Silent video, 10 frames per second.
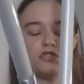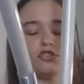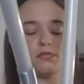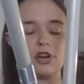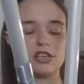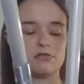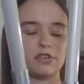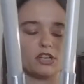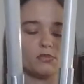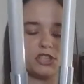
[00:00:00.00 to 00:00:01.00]
two-pronged
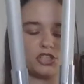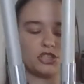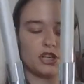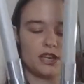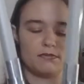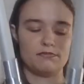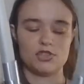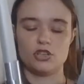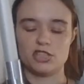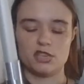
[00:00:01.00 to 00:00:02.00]
emitter, which I'm
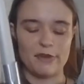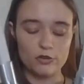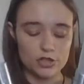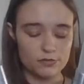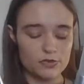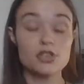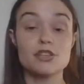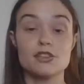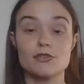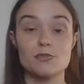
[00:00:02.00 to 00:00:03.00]
salty about.
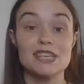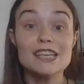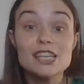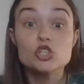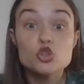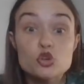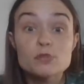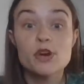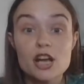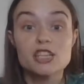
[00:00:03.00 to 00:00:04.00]
You need
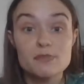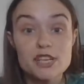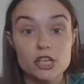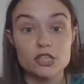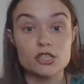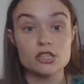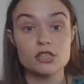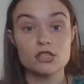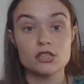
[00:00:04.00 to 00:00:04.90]
two-pronged emitters.